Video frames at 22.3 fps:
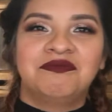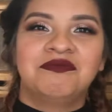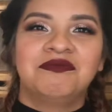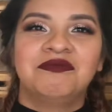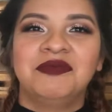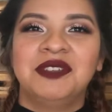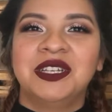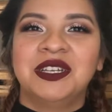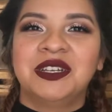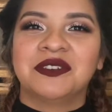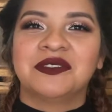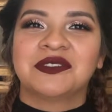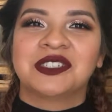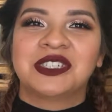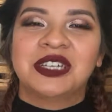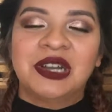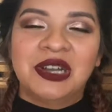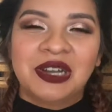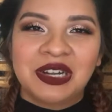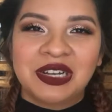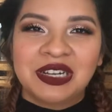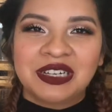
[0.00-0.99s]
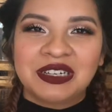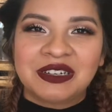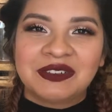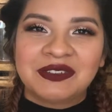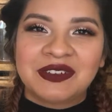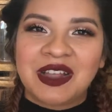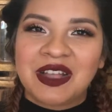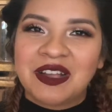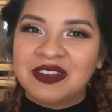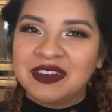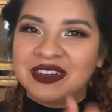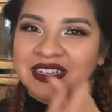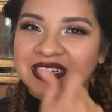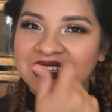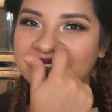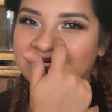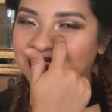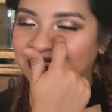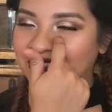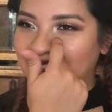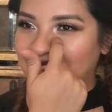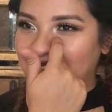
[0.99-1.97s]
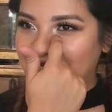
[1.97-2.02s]
know, turn it around and
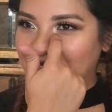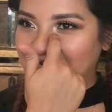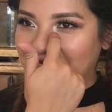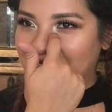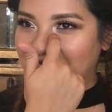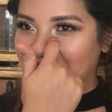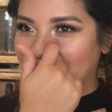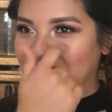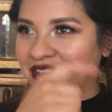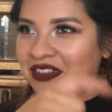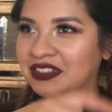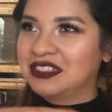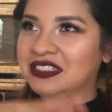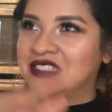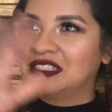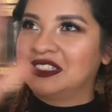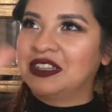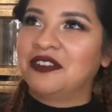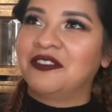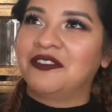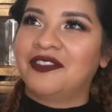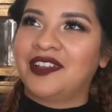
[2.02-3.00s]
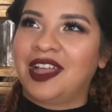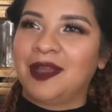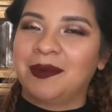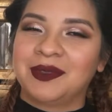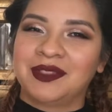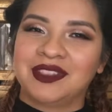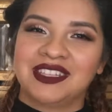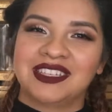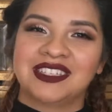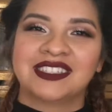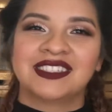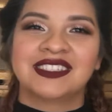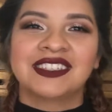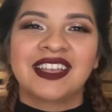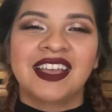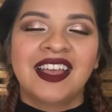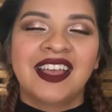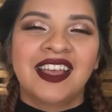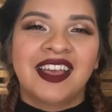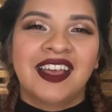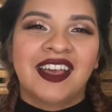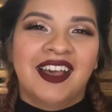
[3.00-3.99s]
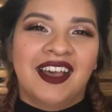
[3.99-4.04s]
you literally look so fabulous,
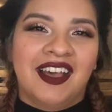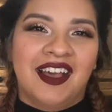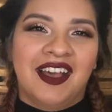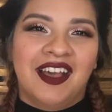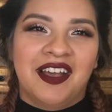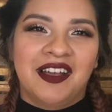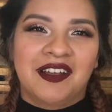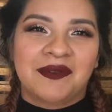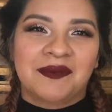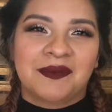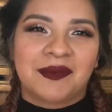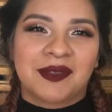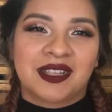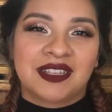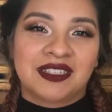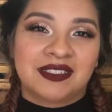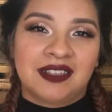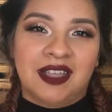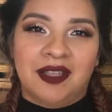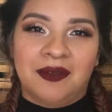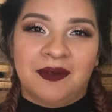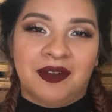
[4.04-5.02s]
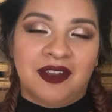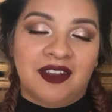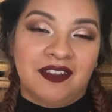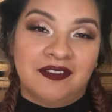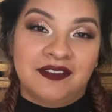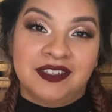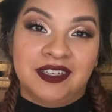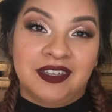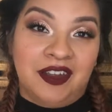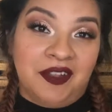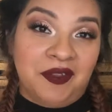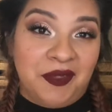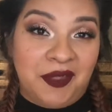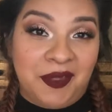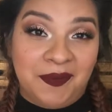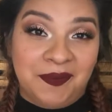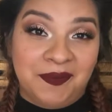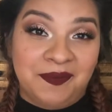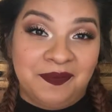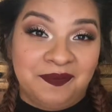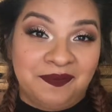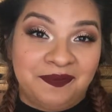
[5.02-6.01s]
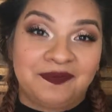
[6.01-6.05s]
because I would love to know
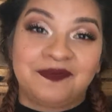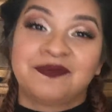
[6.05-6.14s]
them.